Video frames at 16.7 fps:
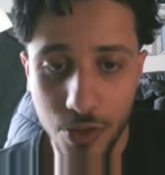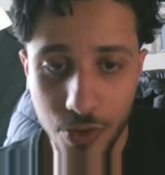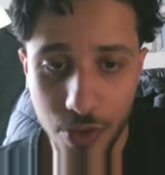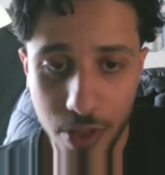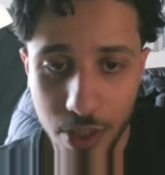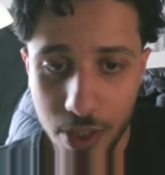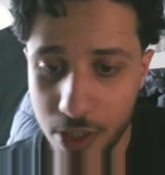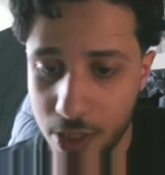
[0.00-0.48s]

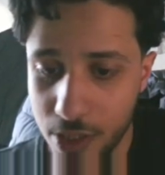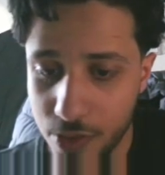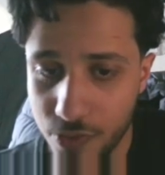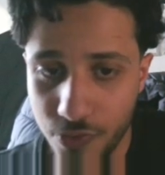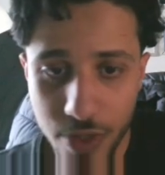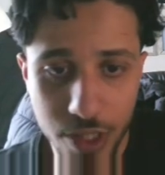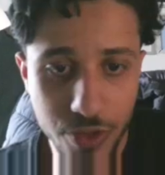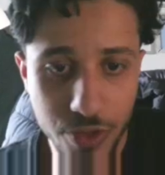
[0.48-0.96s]
is
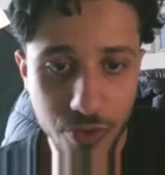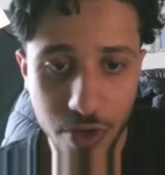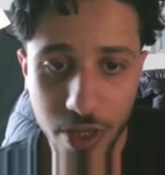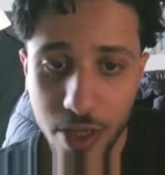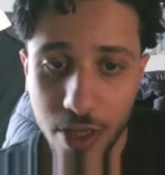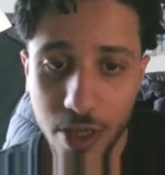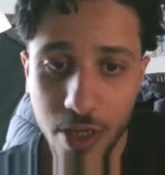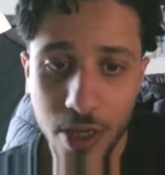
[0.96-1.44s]

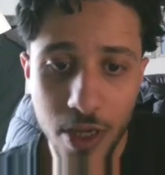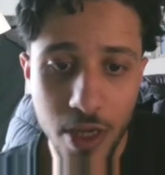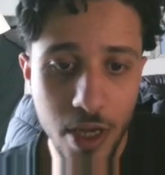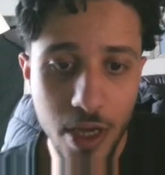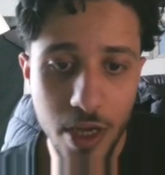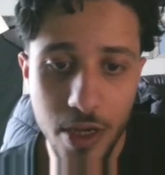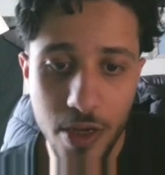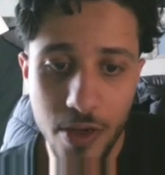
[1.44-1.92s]
literally
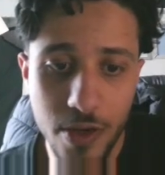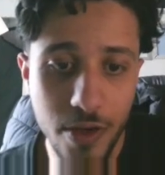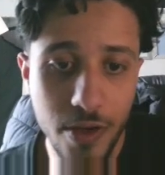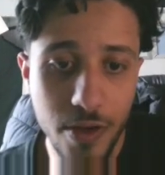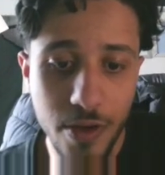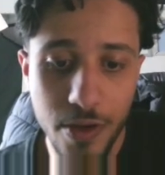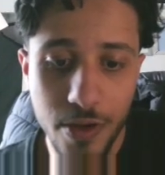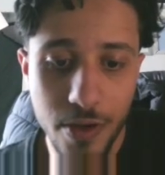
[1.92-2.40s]

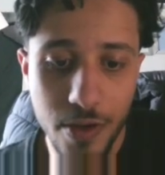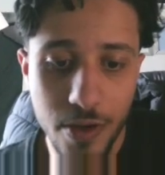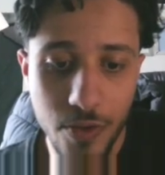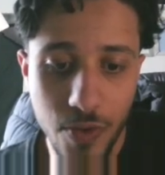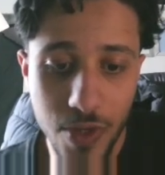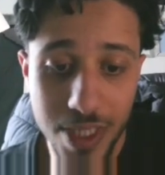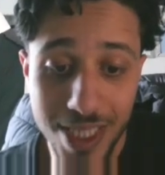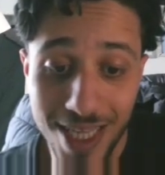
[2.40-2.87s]

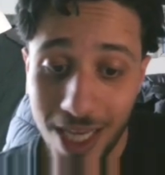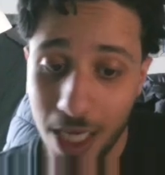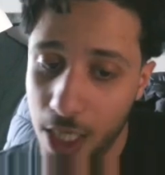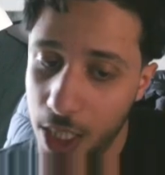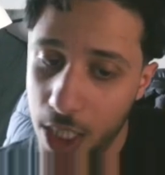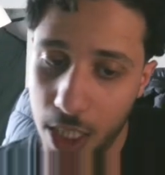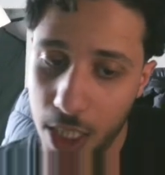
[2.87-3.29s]
1 second.